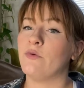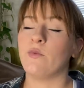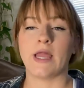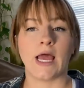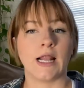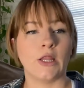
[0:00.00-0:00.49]

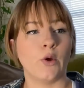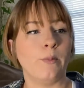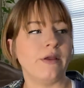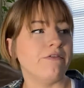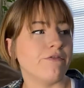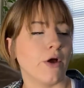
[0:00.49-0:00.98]
We got a little
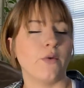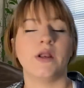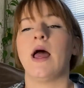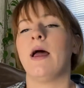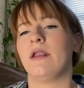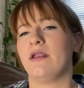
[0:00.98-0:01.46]
beef going,
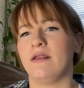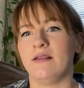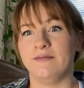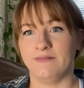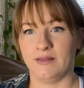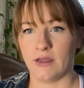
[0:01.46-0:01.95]
not
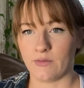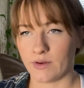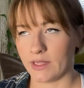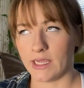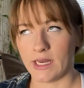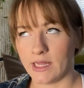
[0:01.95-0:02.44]

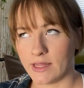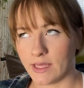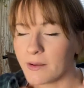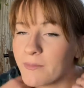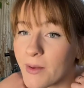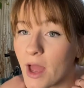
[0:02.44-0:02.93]
really
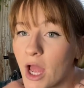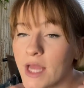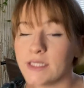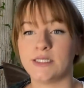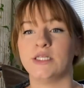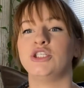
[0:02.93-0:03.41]
anything,
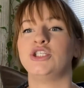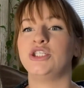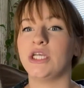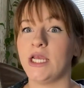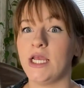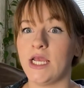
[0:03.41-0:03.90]
but
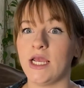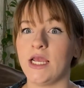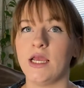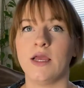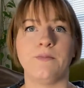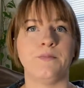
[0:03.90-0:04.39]

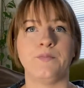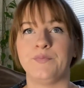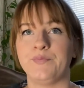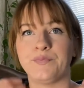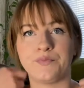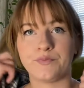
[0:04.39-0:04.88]
she
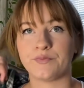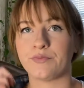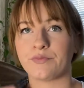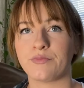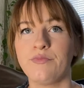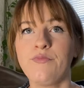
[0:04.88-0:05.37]

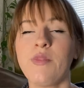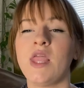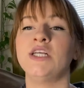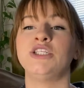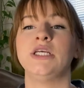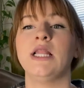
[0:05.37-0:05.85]

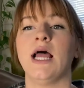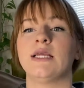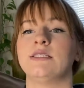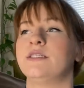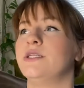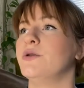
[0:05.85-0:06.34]

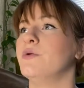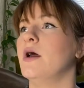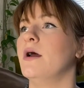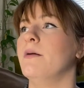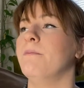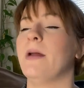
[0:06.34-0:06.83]
likes
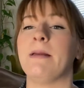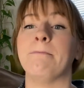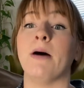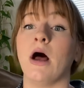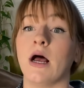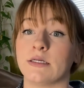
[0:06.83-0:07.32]
to
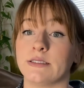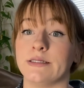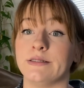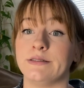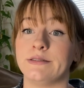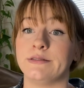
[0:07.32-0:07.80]
bake
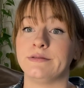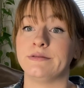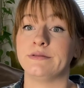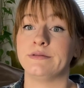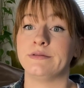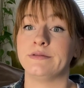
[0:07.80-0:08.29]
boxes,
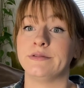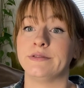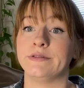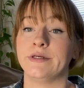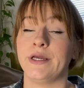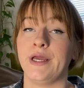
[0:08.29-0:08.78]

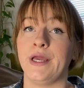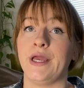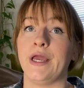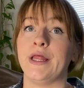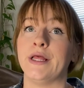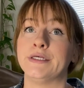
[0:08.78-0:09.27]

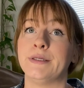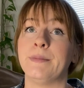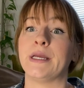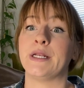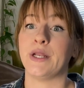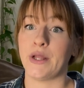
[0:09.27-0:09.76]
and that's a
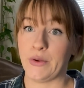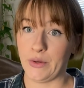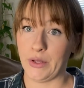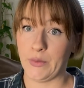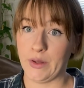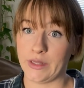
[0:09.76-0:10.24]
big
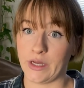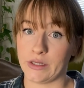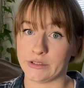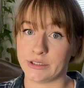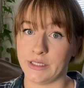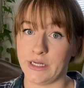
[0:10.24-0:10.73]
no-no at the
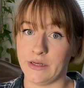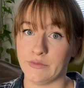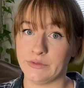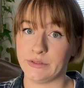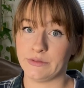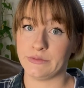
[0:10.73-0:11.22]
auction
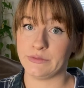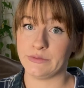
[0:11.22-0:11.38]
house.